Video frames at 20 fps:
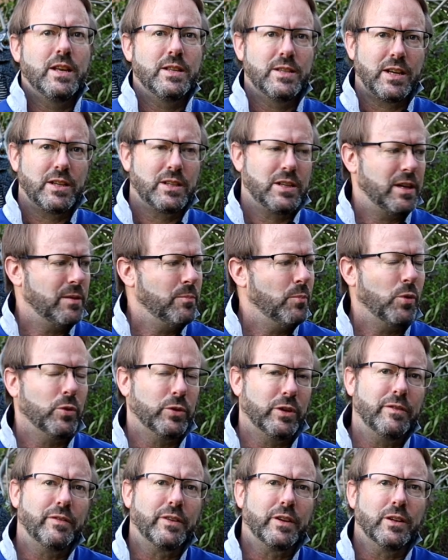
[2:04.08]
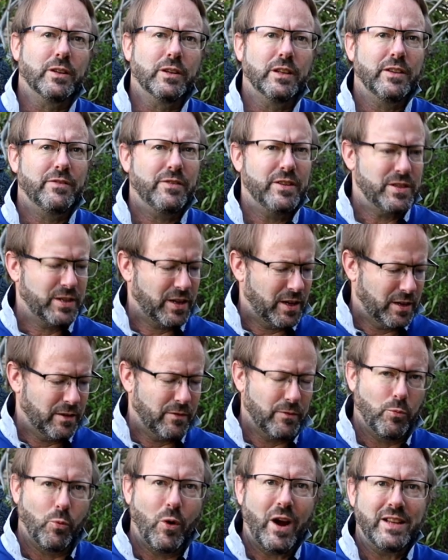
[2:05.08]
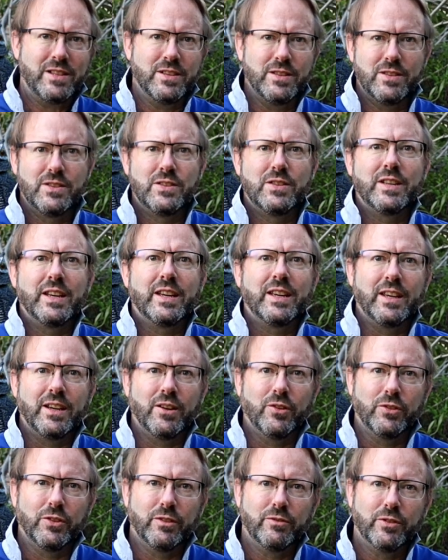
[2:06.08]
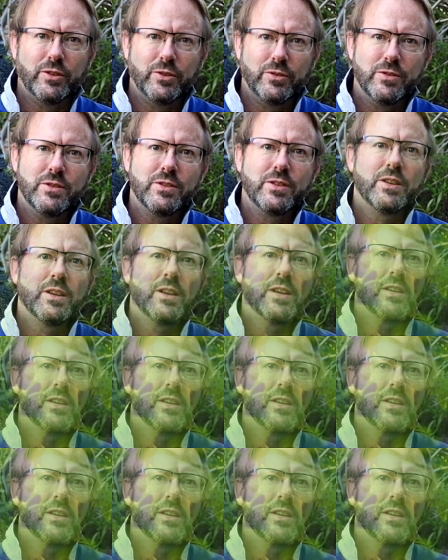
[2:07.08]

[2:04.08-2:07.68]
it's actually more difficult if it's kind of wet and sticky on the roots.